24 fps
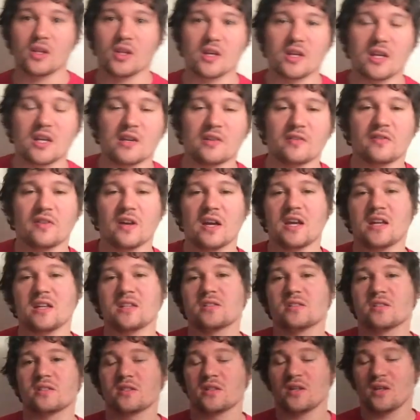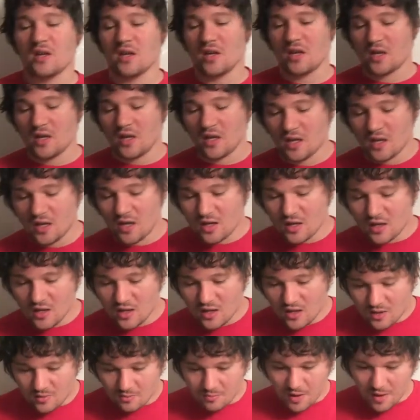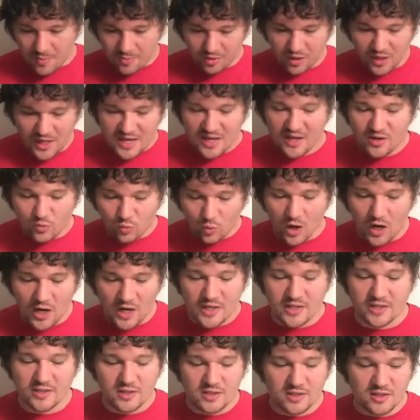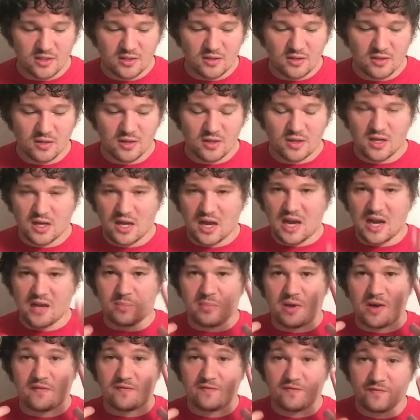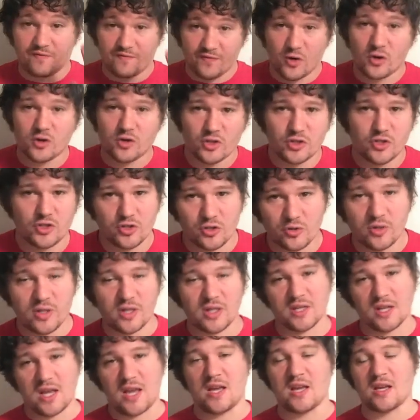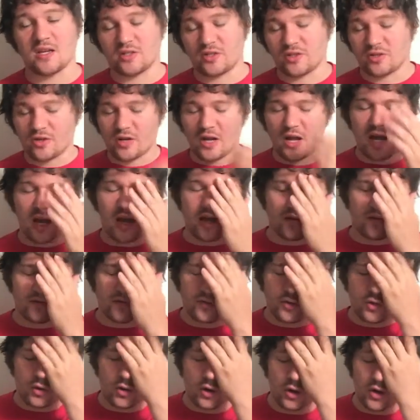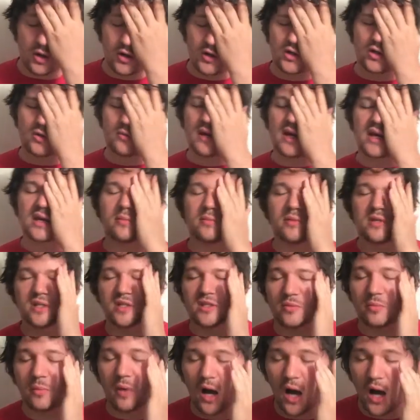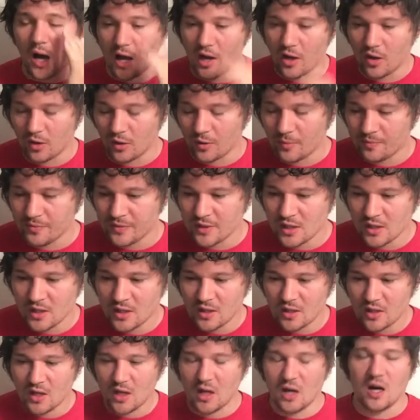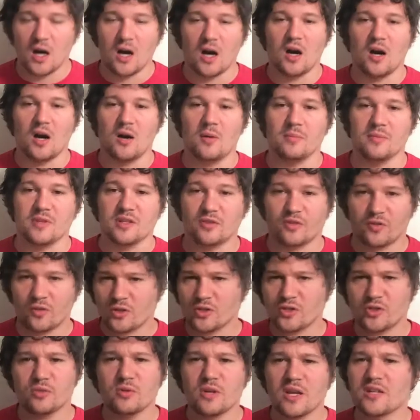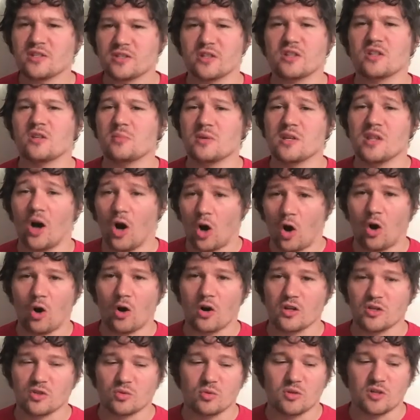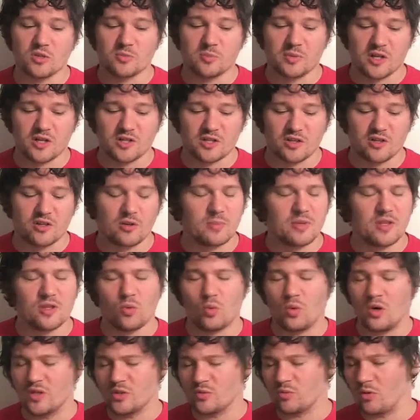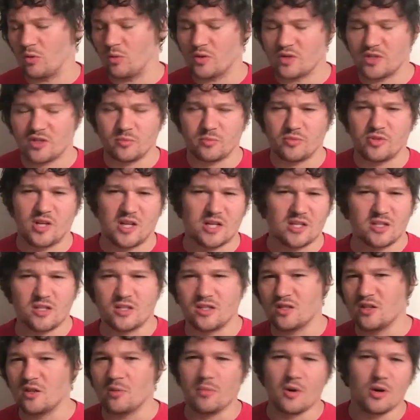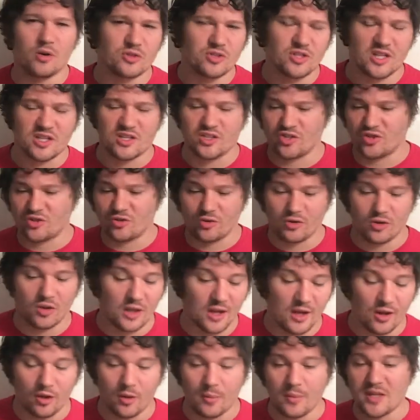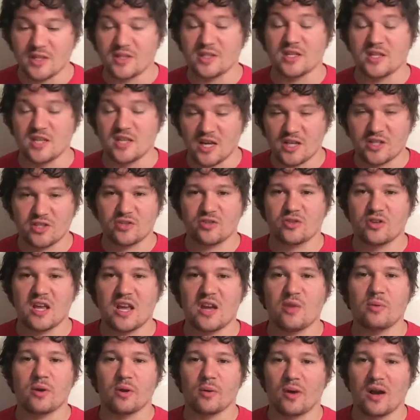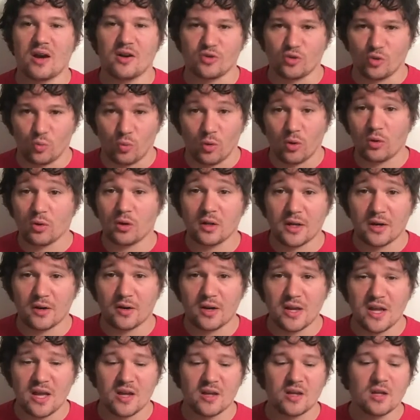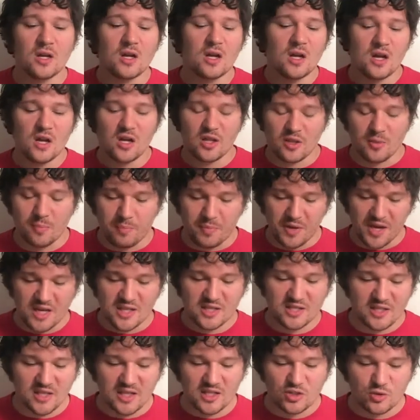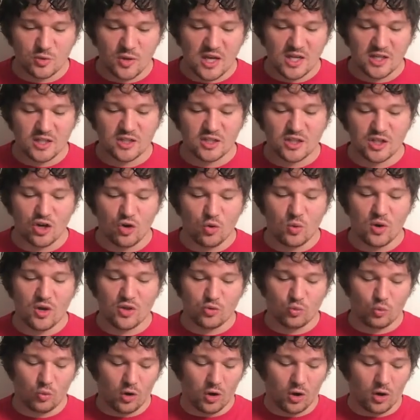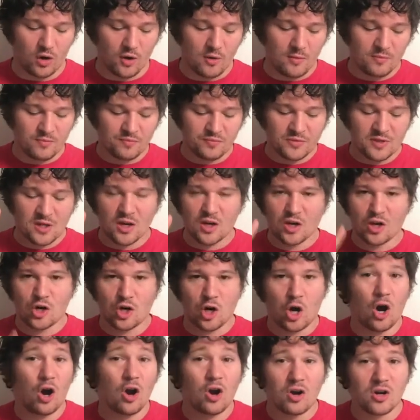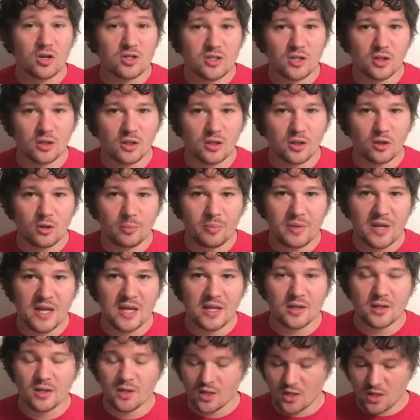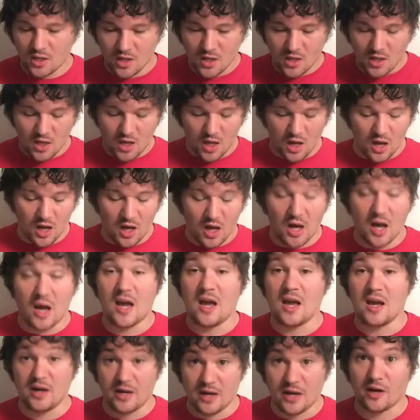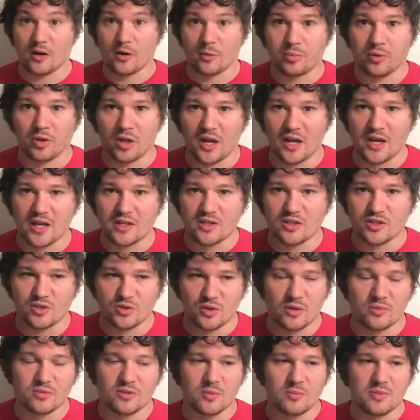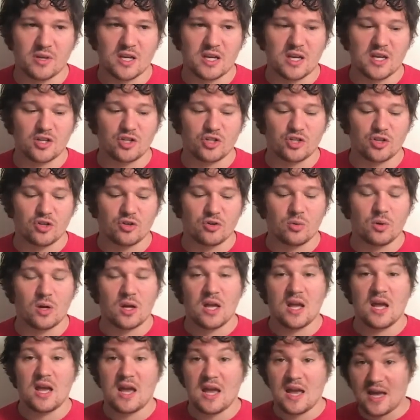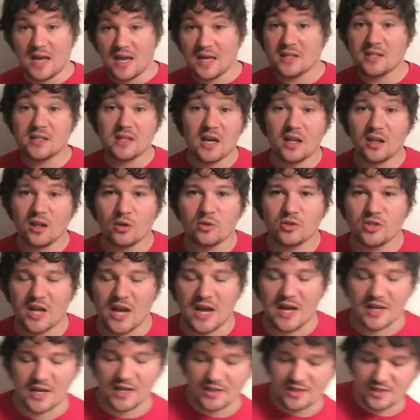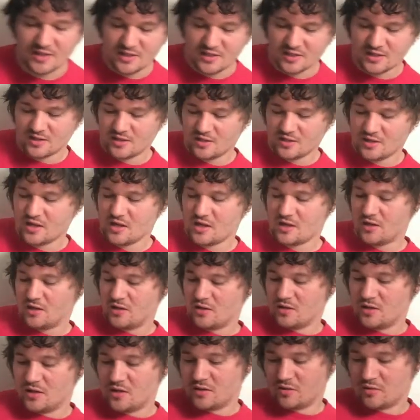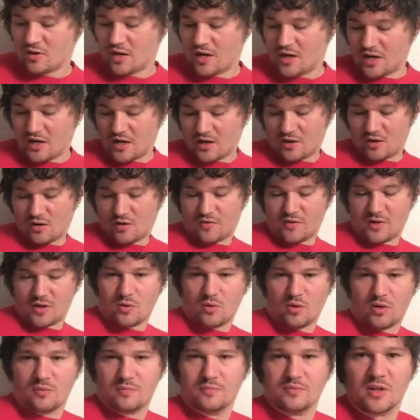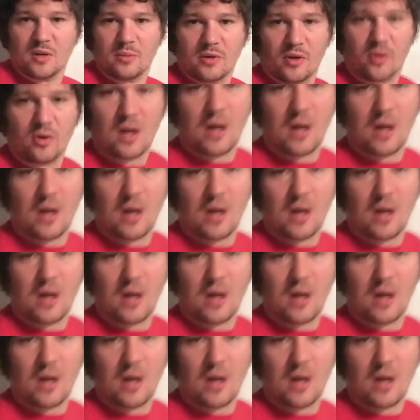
looking face. My plan was, I had my first shooting day yesterday for You Make Me Smile. These first 2 days are going to be the hardest ones because they're going to be the ones where we're subjected to the most external elements. Yesterday we were out in a rural area. The biggest things we had to deal with were cars a little bit, airplanes, so that was a big issue, and yellow jackets. Yeah, that's right. I don't know if you. Well, I'm gonna